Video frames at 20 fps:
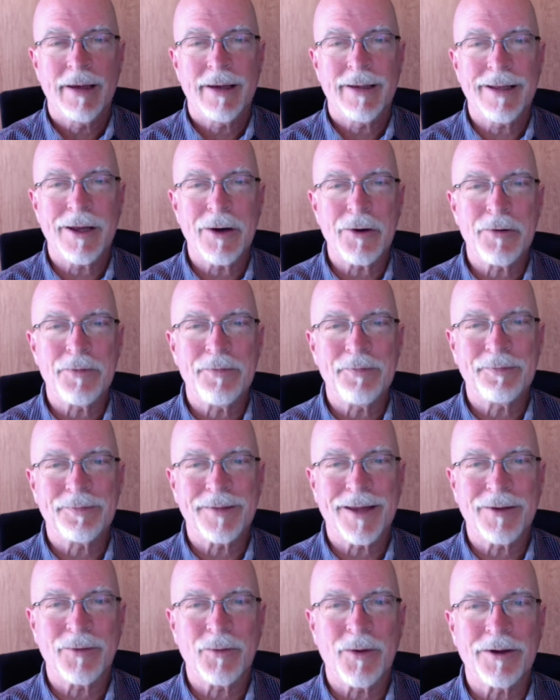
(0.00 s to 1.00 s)
Hello,
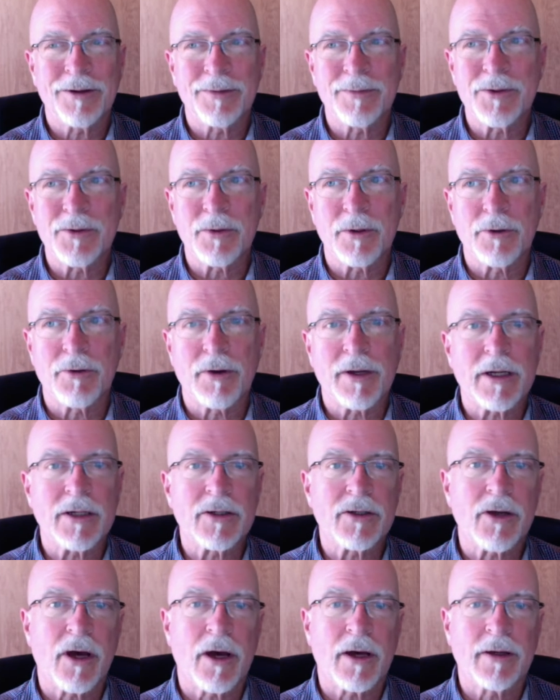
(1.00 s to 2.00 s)
and welcome to
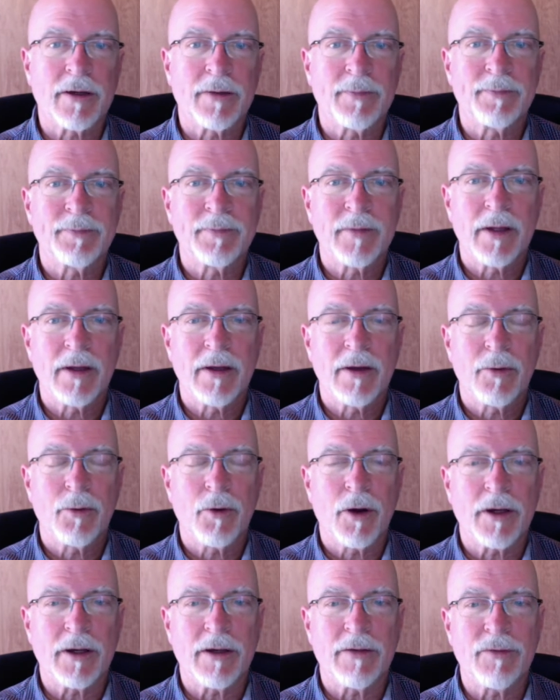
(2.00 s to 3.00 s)
AccrediTalk,
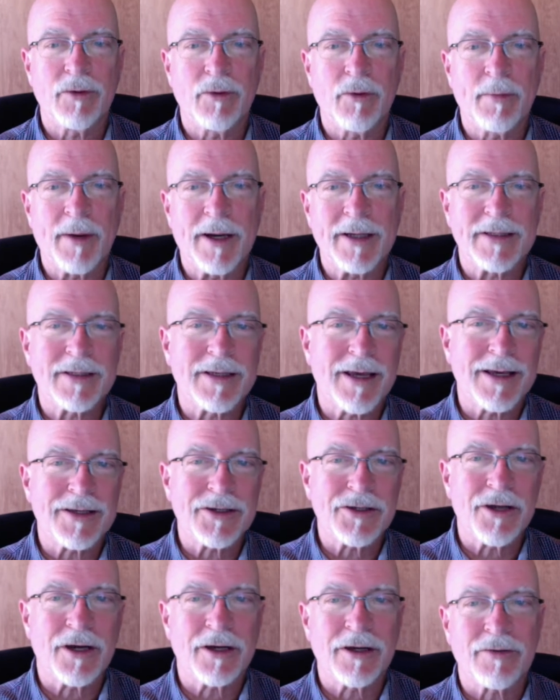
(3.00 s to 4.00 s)
where I give you a
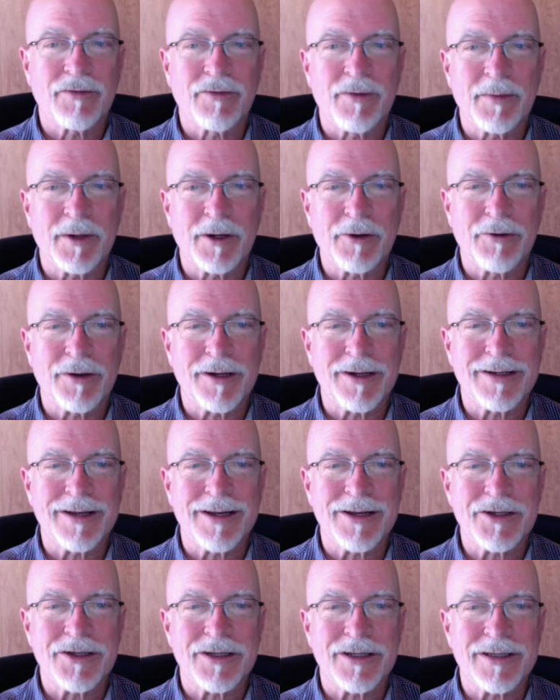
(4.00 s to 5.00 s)
bite-sized nugget from an
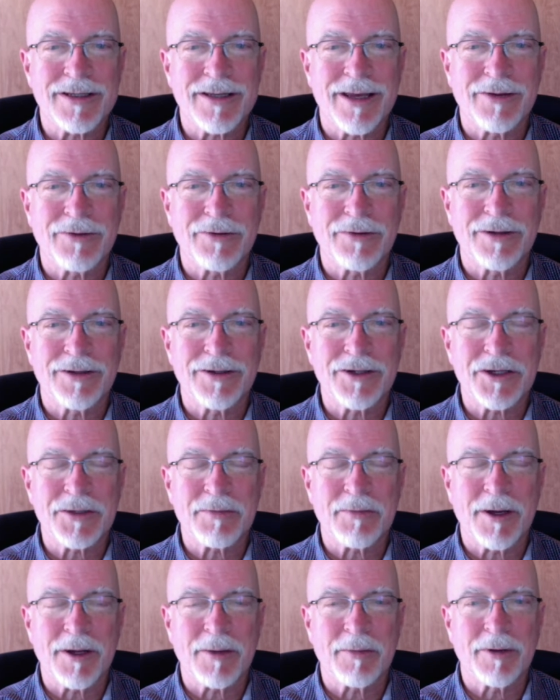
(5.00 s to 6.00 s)
accreditation standard that just
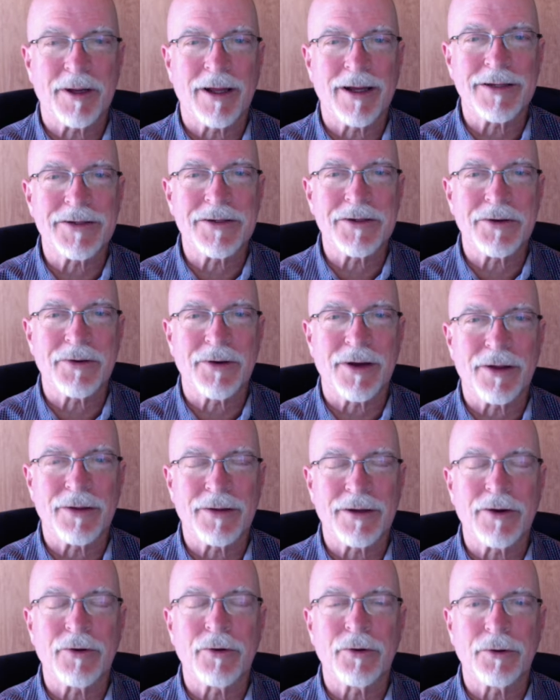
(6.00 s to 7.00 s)
might apply to your
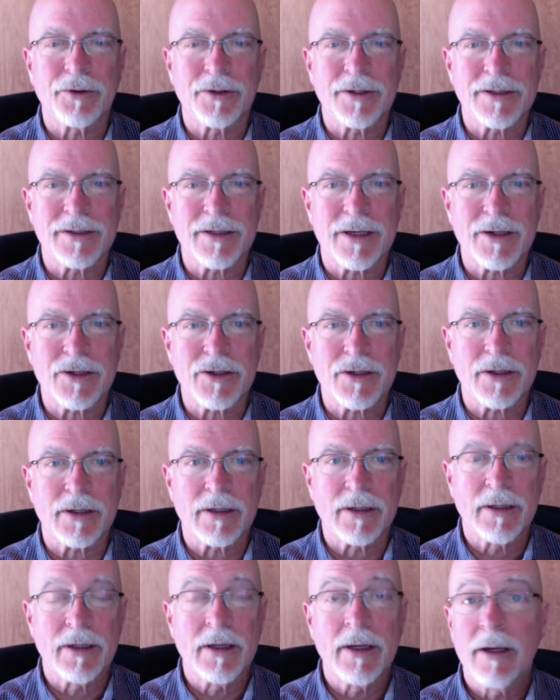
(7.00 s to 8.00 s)
healthcare organization.
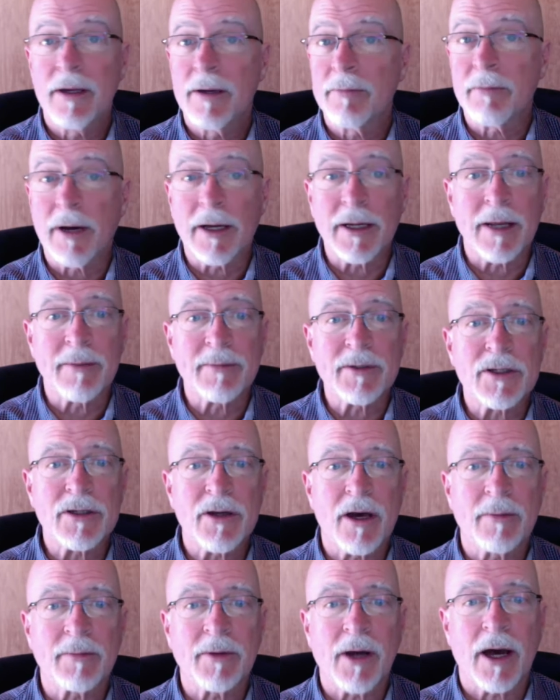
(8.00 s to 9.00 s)
My name is
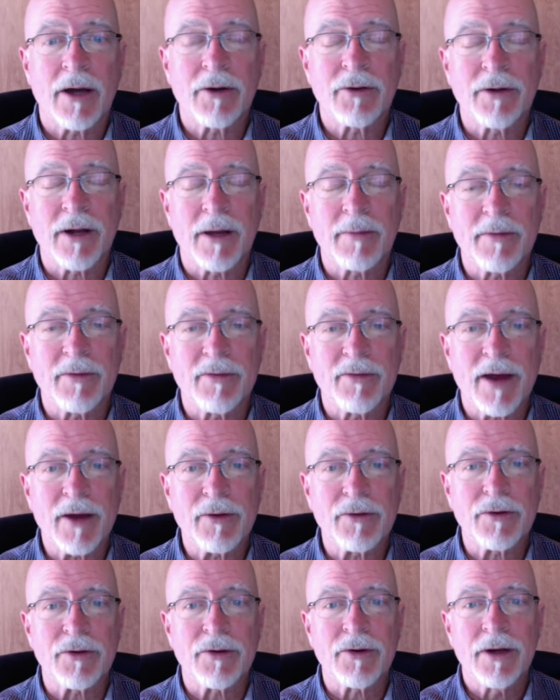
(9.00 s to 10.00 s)
Tom Goddard. I'm the
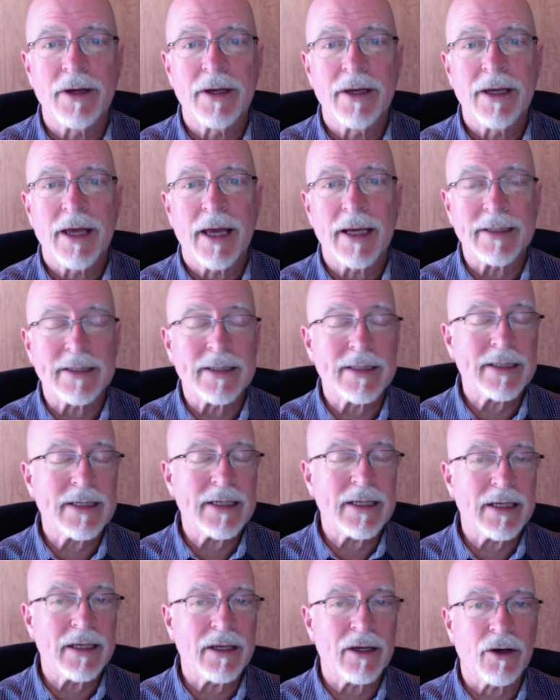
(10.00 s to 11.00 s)
founder and
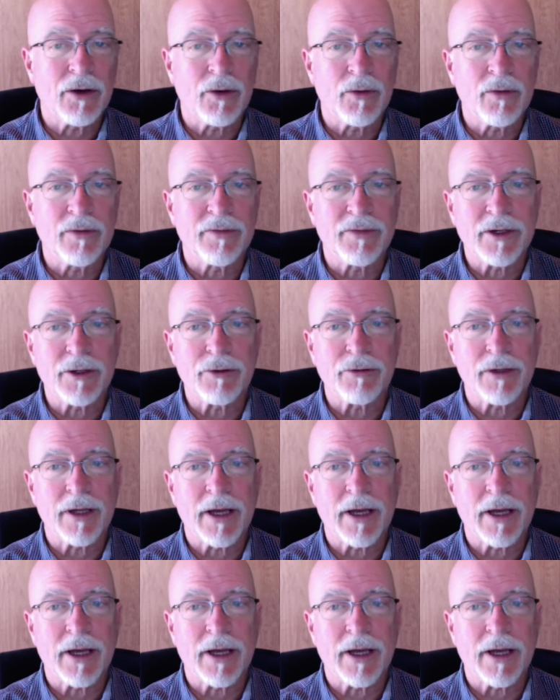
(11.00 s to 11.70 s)
C E O of Integral